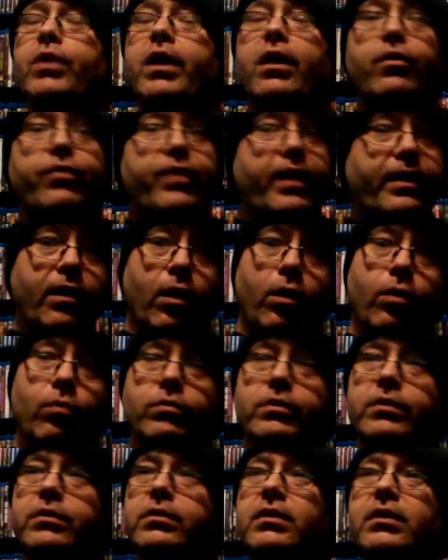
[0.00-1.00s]

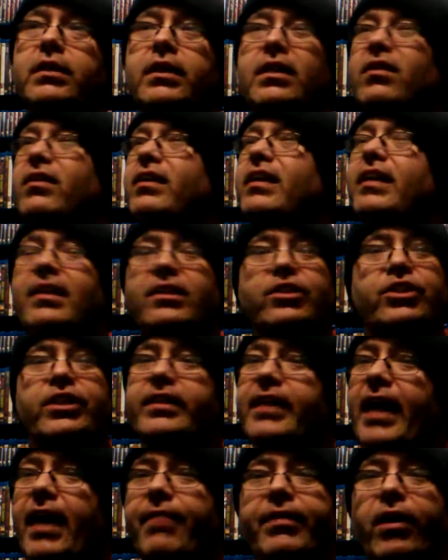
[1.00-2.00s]
know,
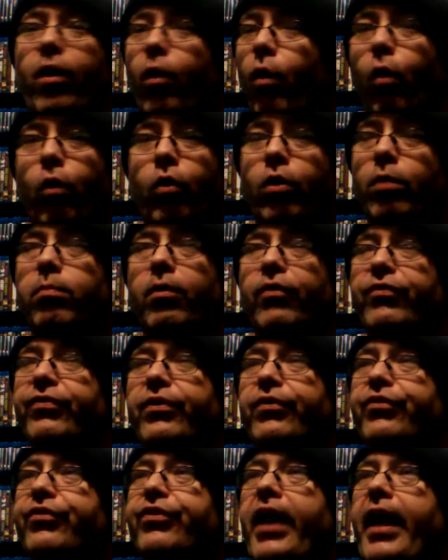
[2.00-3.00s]
she's having a horrible
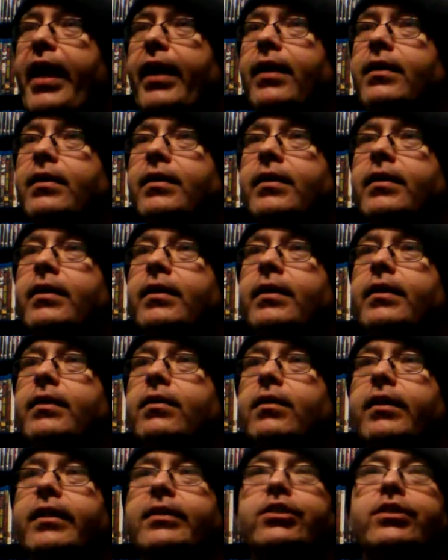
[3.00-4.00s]
first day. You
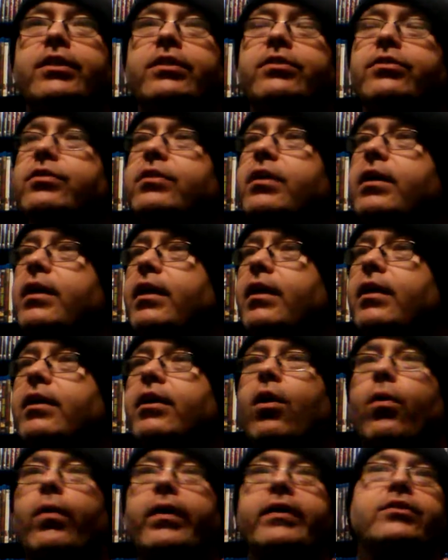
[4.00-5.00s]
know, like she's
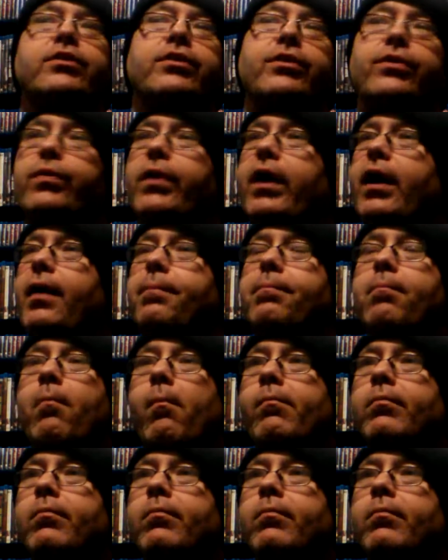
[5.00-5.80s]
going to,